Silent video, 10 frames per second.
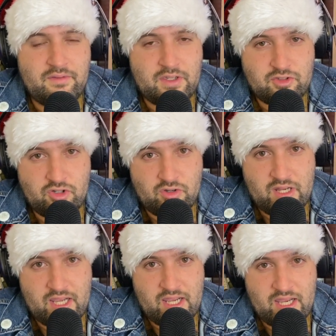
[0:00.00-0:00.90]

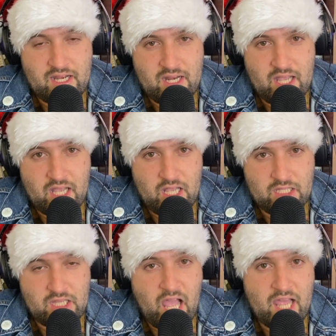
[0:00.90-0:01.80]
featured in
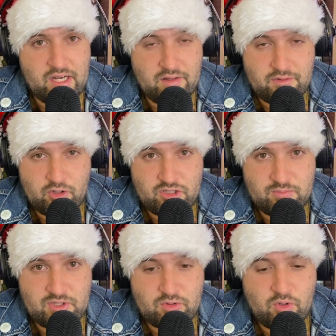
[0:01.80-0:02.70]
a lot of
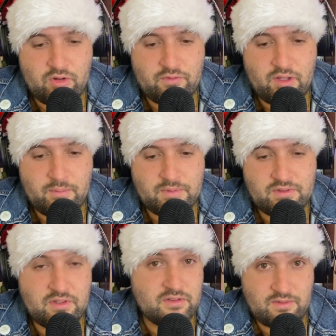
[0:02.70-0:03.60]
Christmas horror
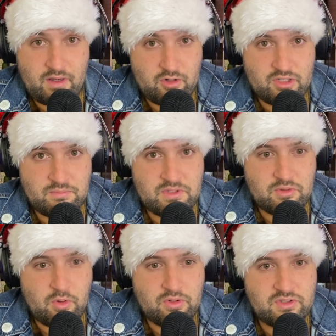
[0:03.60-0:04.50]
films. There's A
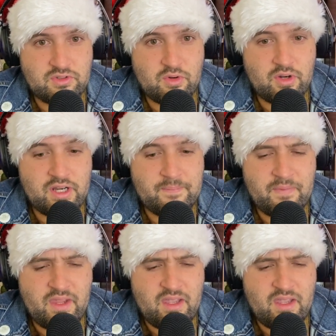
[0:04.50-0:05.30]
Christmas Horror Story.